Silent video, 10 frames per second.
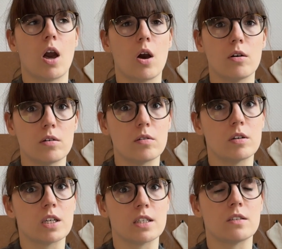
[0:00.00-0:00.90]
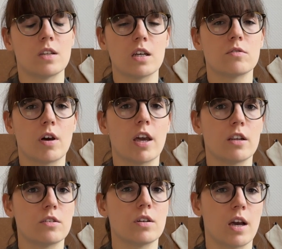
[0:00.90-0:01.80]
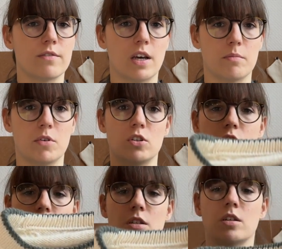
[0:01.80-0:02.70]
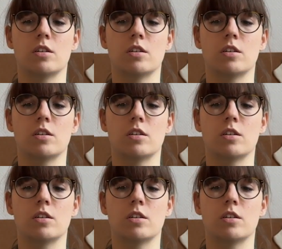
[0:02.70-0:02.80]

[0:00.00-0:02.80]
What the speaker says: oh, okay, so that's why I don't have that much